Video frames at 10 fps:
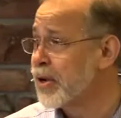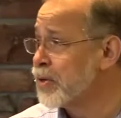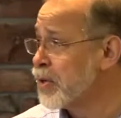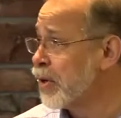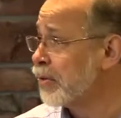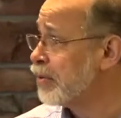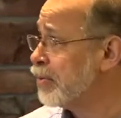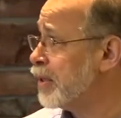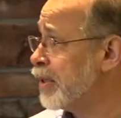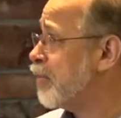years old,
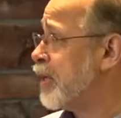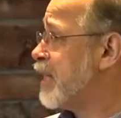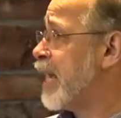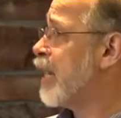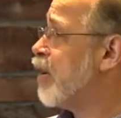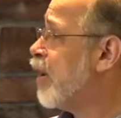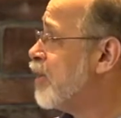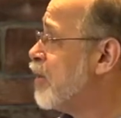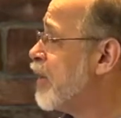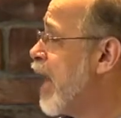when you, when you take it all
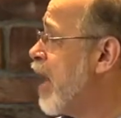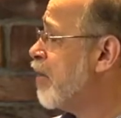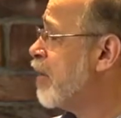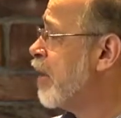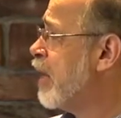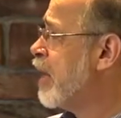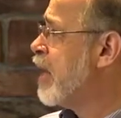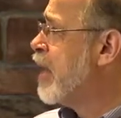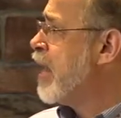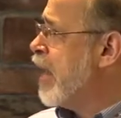into account,
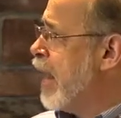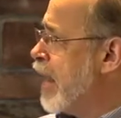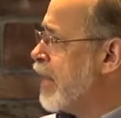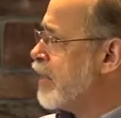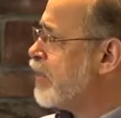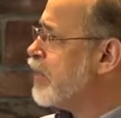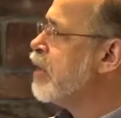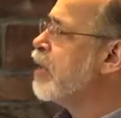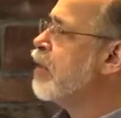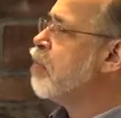and it's
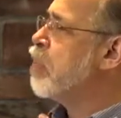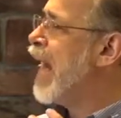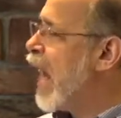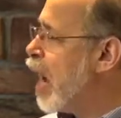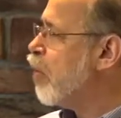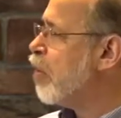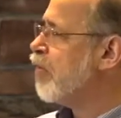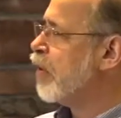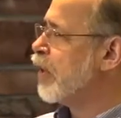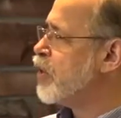still
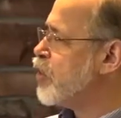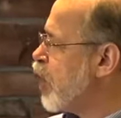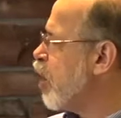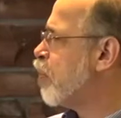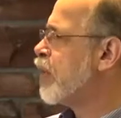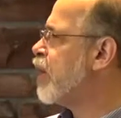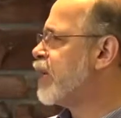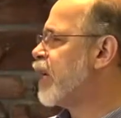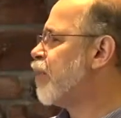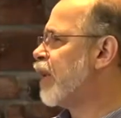powerful. It's sharper than a
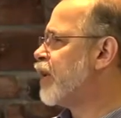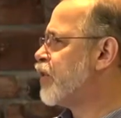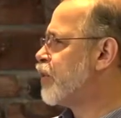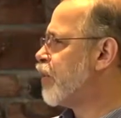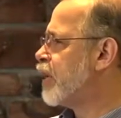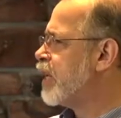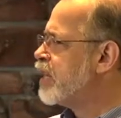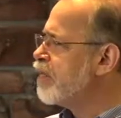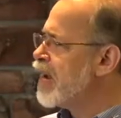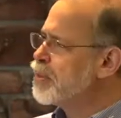double edged sword, and it
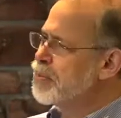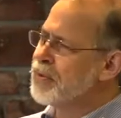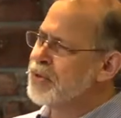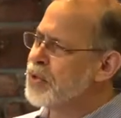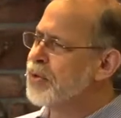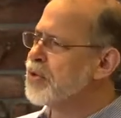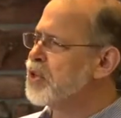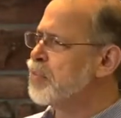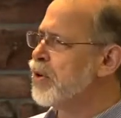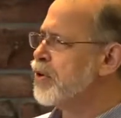divides between soul and
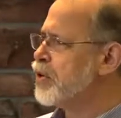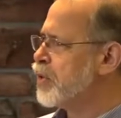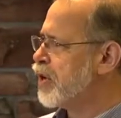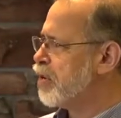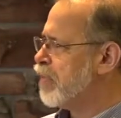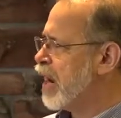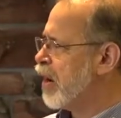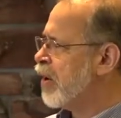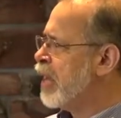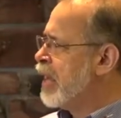spirit and joint and marrow.